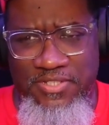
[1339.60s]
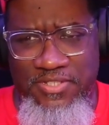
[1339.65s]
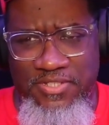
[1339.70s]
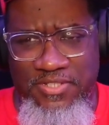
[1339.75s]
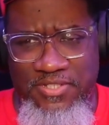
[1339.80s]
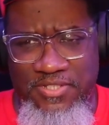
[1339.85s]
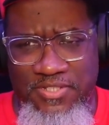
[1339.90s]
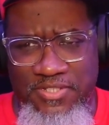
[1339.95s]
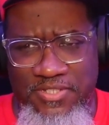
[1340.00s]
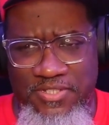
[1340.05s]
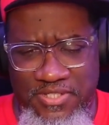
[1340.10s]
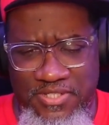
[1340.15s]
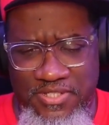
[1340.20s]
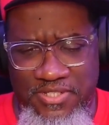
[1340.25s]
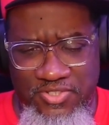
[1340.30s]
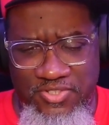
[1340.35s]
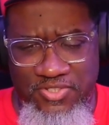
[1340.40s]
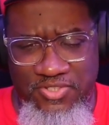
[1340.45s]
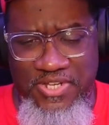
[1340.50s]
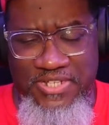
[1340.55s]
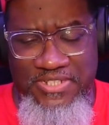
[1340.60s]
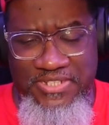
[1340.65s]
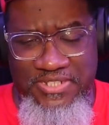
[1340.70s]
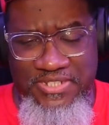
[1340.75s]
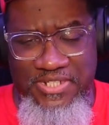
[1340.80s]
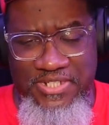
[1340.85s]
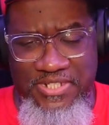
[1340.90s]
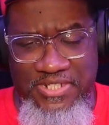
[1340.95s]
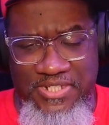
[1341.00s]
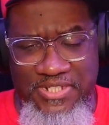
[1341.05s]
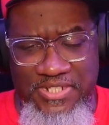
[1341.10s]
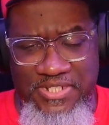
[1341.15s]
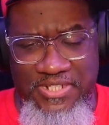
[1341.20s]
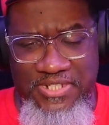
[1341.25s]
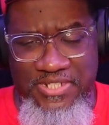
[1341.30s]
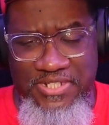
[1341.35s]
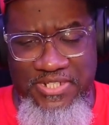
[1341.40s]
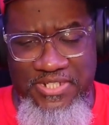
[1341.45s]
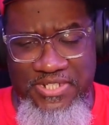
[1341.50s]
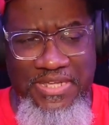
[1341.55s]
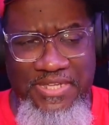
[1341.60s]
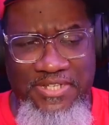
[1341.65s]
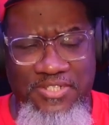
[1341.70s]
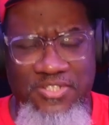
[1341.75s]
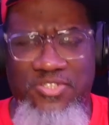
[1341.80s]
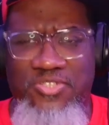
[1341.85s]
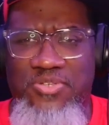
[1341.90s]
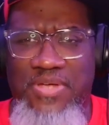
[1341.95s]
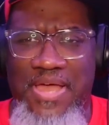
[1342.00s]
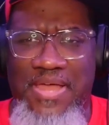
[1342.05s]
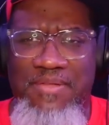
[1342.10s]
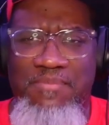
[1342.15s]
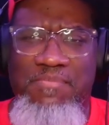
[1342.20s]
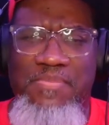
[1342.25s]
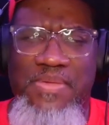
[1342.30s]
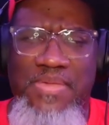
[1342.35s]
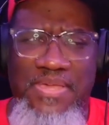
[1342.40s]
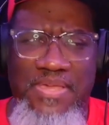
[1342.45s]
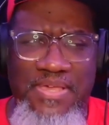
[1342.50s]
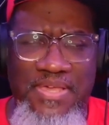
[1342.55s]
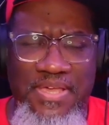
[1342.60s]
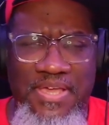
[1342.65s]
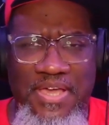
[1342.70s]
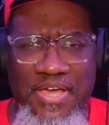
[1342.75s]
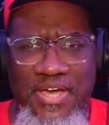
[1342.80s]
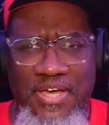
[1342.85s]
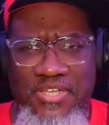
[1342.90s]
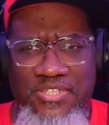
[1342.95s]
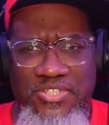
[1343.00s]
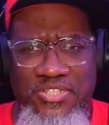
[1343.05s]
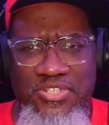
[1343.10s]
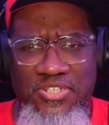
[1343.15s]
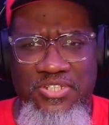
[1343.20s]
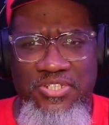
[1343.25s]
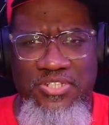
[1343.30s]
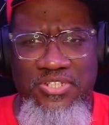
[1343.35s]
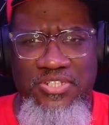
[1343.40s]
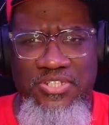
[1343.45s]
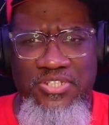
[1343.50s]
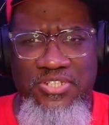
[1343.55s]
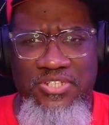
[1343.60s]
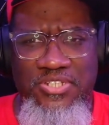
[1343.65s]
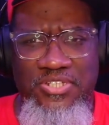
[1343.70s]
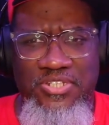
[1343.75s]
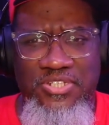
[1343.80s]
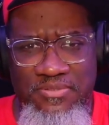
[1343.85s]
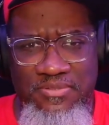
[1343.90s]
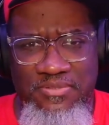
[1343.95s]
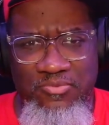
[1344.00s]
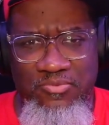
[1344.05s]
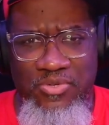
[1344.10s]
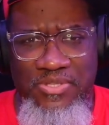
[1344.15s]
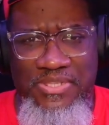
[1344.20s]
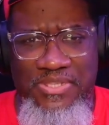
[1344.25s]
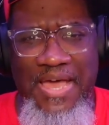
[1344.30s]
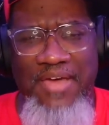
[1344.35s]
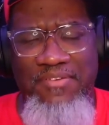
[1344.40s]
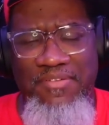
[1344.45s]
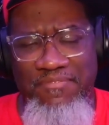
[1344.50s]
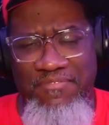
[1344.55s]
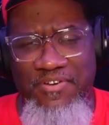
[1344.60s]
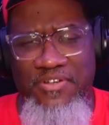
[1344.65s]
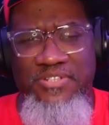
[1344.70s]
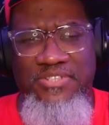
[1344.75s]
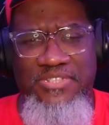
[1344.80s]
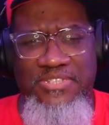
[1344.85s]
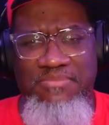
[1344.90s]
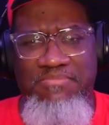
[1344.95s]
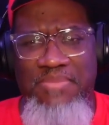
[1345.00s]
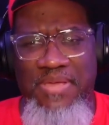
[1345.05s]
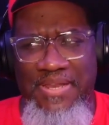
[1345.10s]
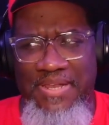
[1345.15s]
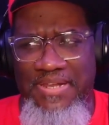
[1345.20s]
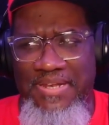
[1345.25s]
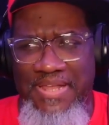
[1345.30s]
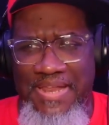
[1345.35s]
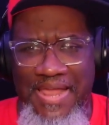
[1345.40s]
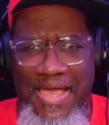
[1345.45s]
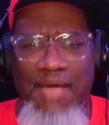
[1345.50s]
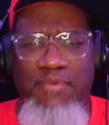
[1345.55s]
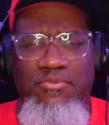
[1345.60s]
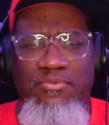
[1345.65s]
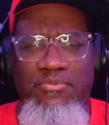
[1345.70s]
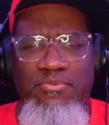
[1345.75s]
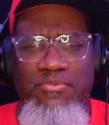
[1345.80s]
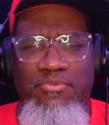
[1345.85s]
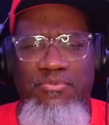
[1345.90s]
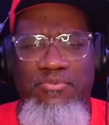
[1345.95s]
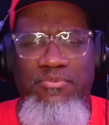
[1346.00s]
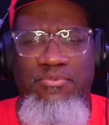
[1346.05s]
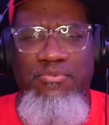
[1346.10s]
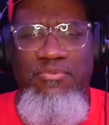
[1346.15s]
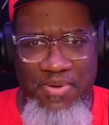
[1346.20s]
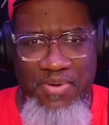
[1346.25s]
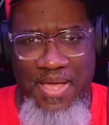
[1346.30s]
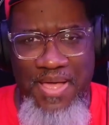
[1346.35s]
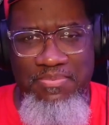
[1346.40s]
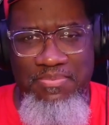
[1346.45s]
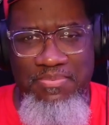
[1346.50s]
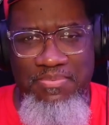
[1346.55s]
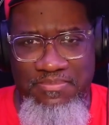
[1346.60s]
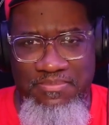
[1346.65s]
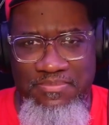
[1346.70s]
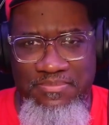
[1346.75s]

the construction equipment to try to be a solution without first admitting that I was part of the problem.